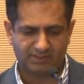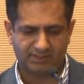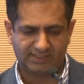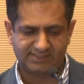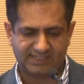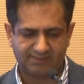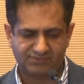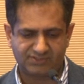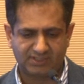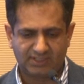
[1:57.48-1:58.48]

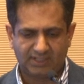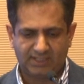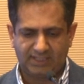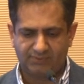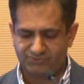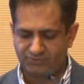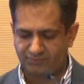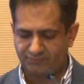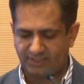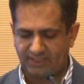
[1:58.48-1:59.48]
exams, he was
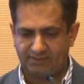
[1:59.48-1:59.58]
sort of